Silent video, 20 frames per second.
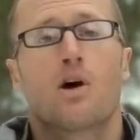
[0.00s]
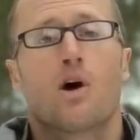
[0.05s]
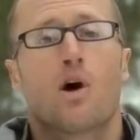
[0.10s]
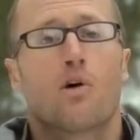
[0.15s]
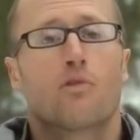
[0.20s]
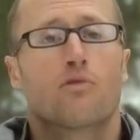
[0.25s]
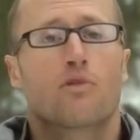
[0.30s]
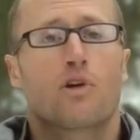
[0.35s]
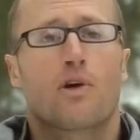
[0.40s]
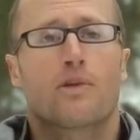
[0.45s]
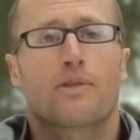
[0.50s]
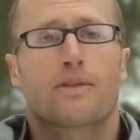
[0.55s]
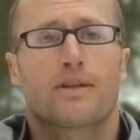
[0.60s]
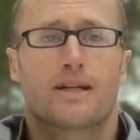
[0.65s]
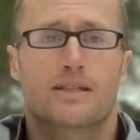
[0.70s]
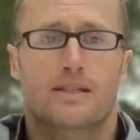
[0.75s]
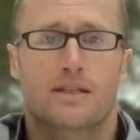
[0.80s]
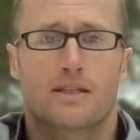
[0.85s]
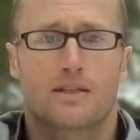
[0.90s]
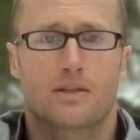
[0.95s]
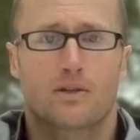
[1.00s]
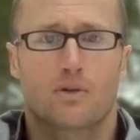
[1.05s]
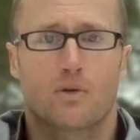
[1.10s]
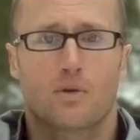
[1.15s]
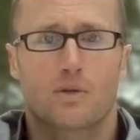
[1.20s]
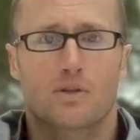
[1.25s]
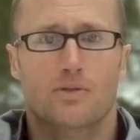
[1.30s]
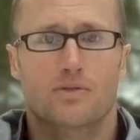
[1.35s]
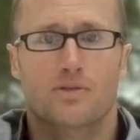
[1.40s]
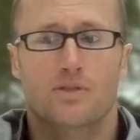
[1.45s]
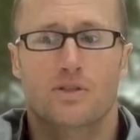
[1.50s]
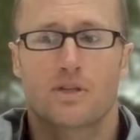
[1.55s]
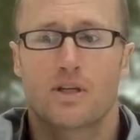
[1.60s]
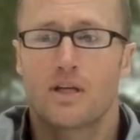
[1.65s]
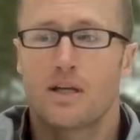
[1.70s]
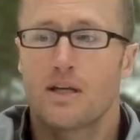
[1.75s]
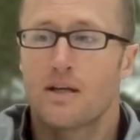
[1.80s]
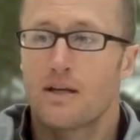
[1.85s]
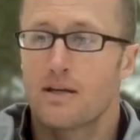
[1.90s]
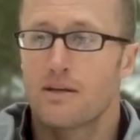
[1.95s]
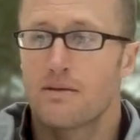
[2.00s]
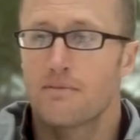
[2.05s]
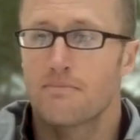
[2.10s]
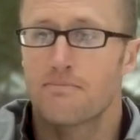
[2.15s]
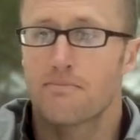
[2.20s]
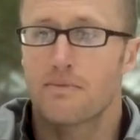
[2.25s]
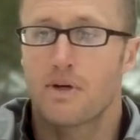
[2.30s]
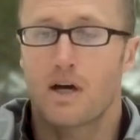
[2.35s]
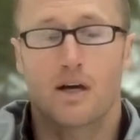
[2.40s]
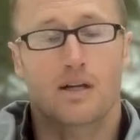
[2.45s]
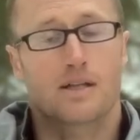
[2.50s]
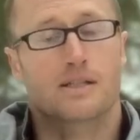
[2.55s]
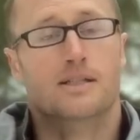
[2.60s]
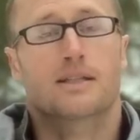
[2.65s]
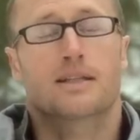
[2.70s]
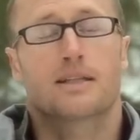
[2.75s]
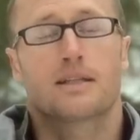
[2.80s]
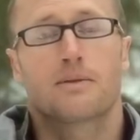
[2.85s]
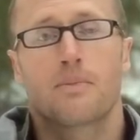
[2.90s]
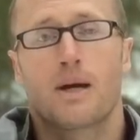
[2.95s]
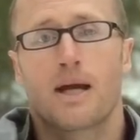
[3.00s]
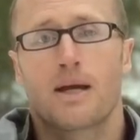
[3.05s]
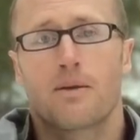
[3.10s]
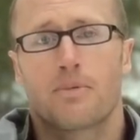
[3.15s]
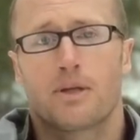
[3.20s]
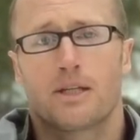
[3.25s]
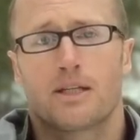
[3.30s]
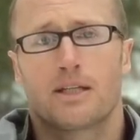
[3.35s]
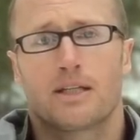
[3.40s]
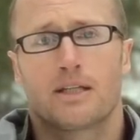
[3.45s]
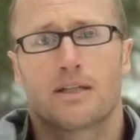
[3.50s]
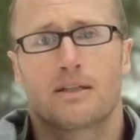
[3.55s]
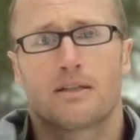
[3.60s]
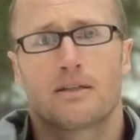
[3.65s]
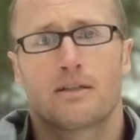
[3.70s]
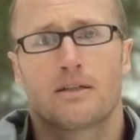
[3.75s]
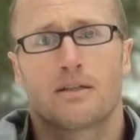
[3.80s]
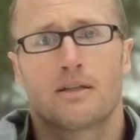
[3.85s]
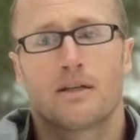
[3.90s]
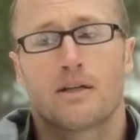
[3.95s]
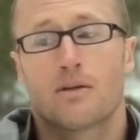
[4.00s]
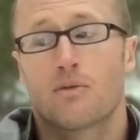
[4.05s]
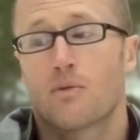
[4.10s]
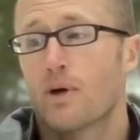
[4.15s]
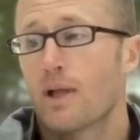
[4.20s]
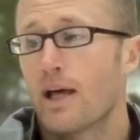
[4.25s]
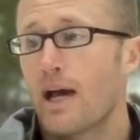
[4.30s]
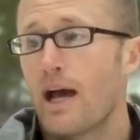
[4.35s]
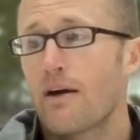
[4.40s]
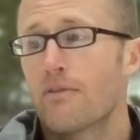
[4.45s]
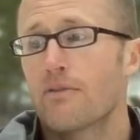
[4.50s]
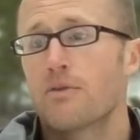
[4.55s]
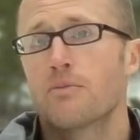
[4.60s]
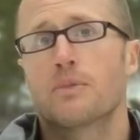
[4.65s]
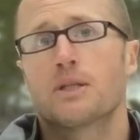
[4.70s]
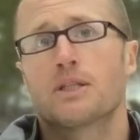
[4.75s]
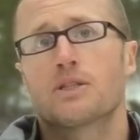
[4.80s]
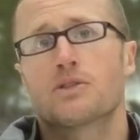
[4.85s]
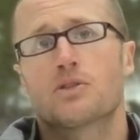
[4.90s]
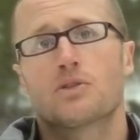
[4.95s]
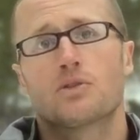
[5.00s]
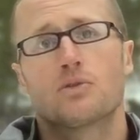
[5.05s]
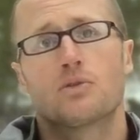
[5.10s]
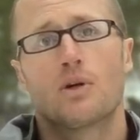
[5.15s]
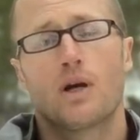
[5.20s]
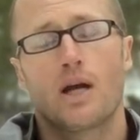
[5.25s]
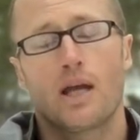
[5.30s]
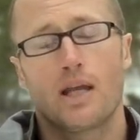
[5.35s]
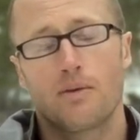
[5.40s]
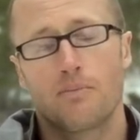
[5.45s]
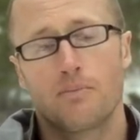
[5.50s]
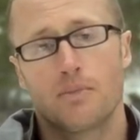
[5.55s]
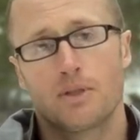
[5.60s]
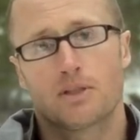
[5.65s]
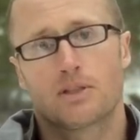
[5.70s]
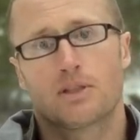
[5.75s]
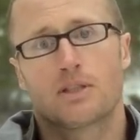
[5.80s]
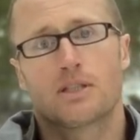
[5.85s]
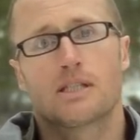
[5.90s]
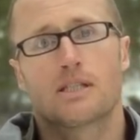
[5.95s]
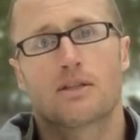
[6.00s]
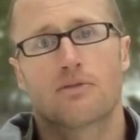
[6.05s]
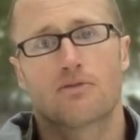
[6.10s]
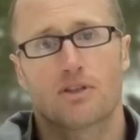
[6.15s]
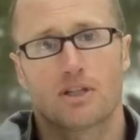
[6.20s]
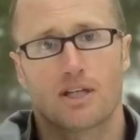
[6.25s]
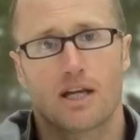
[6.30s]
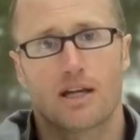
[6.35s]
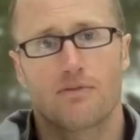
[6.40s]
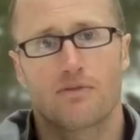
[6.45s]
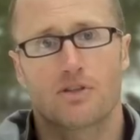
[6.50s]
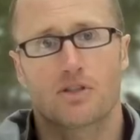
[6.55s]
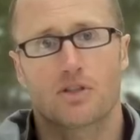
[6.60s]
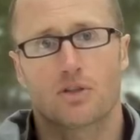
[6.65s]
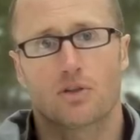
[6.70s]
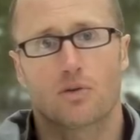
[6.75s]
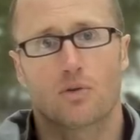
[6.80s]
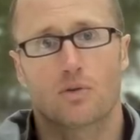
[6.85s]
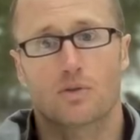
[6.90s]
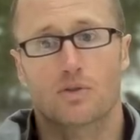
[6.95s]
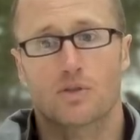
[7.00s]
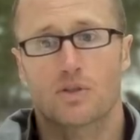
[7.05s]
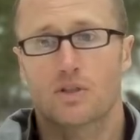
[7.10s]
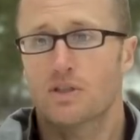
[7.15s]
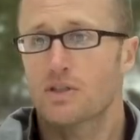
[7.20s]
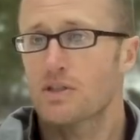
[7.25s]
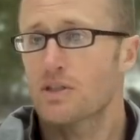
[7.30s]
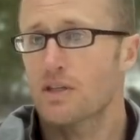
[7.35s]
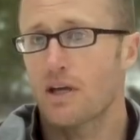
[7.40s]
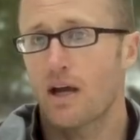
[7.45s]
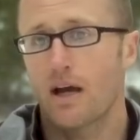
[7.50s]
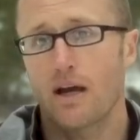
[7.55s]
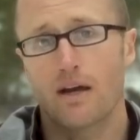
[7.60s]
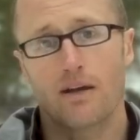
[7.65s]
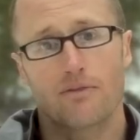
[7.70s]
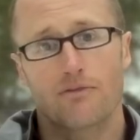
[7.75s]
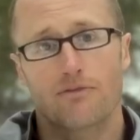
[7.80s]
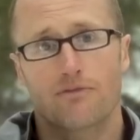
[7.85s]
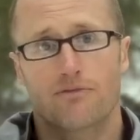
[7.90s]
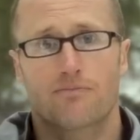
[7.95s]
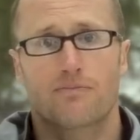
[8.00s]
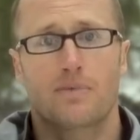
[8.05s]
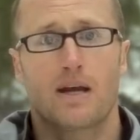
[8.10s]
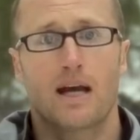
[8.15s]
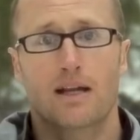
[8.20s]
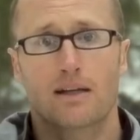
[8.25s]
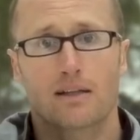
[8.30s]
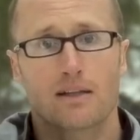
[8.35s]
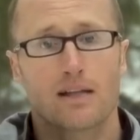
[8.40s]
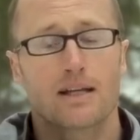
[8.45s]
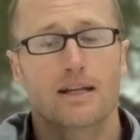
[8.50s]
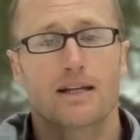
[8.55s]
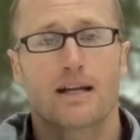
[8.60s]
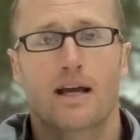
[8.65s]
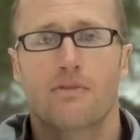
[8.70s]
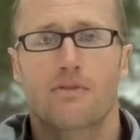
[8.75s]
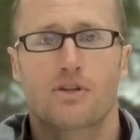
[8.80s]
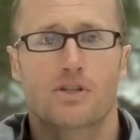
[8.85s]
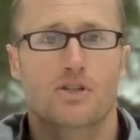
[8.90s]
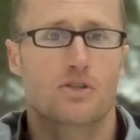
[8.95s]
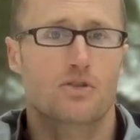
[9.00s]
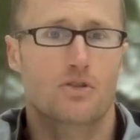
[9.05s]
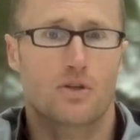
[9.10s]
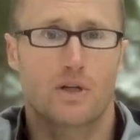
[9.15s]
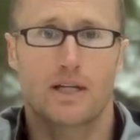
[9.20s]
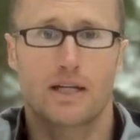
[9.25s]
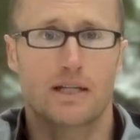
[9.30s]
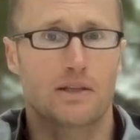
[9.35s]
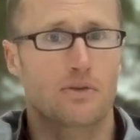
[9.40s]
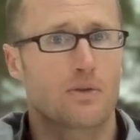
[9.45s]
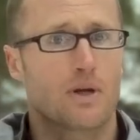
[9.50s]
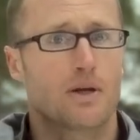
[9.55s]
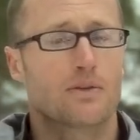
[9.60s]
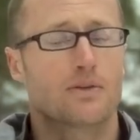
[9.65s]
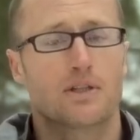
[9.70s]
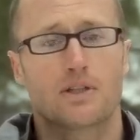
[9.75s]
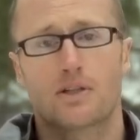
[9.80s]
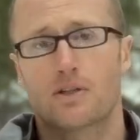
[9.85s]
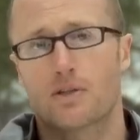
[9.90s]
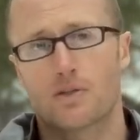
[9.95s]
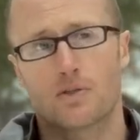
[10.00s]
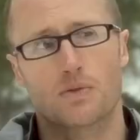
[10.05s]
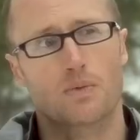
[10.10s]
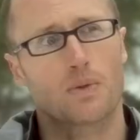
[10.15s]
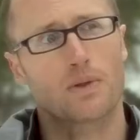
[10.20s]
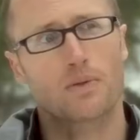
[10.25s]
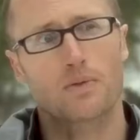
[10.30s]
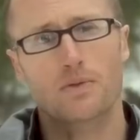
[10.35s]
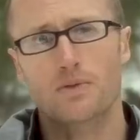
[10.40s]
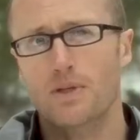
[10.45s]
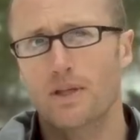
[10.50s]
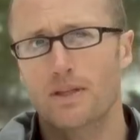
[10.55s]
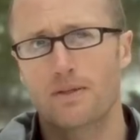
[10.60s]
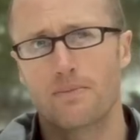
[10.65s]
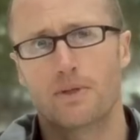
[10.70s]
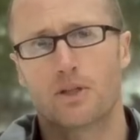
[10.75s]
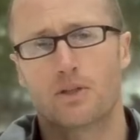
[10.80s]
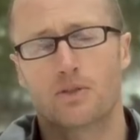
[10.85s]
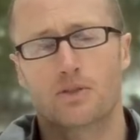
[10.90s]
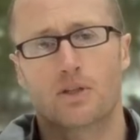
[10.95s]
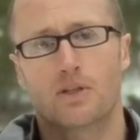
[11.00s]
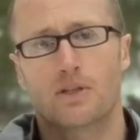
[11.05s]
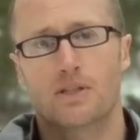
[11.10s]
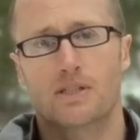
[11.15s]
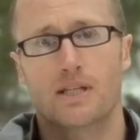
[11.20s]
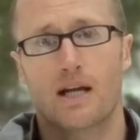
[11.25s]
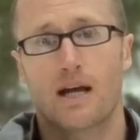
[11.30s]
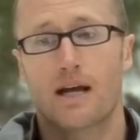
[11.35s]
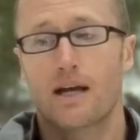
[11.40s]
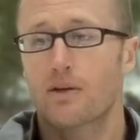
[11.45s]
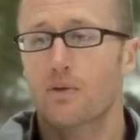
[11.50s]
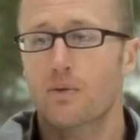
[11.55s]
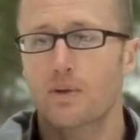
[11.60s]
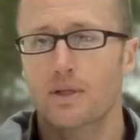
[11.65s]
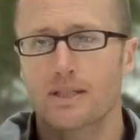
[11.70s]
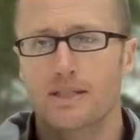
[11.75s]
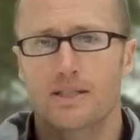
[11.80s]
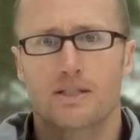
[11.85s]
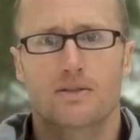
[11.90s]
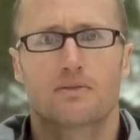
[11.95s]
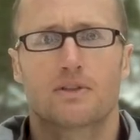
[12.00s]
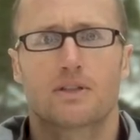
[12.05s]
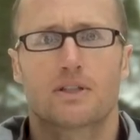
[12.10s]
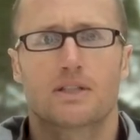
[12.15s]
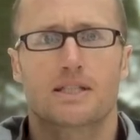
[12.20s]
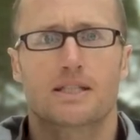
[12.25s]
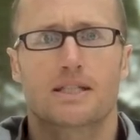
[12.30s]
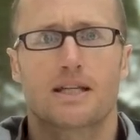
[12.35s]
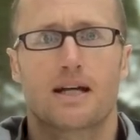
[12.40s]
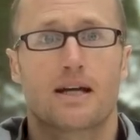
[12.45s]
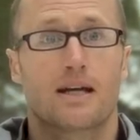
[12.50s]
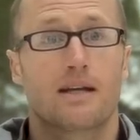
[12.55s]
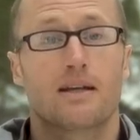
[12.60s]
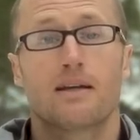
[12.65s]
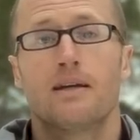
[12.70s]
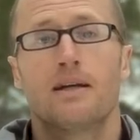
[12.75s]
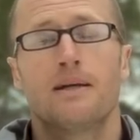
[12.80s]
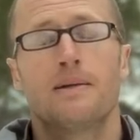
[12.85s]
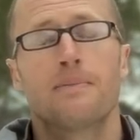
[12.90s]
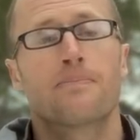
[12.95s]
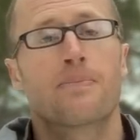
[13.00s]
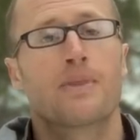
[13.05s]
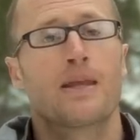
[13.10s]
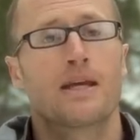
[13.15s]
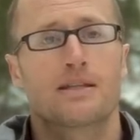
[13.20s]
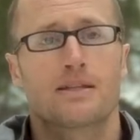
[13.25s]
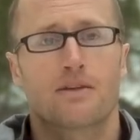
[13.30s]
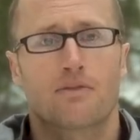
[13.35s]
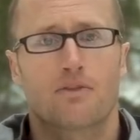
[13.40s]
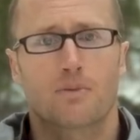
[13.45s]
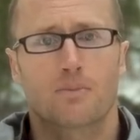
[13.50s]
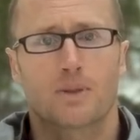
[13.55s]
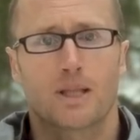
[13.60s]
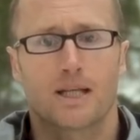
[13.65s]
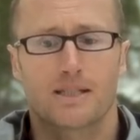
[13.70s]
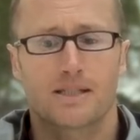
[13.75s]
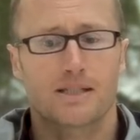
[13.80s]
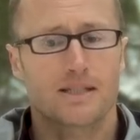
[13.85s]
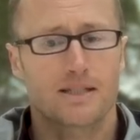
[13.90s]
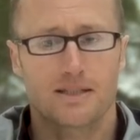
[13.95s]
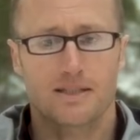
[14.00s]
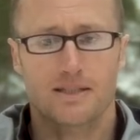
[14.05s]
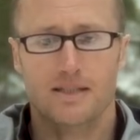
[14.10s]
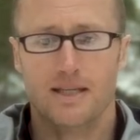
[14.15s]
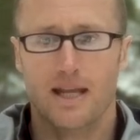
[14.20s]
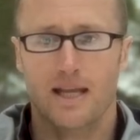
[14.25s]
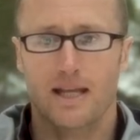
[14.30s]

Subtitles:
Overall thoughts on the course. Honestly, in my opinion, while I haven't been to a million different night vision courses, I've had a lot of night vision training throughout the years, whether it was on the military side or on the civilian side, different places.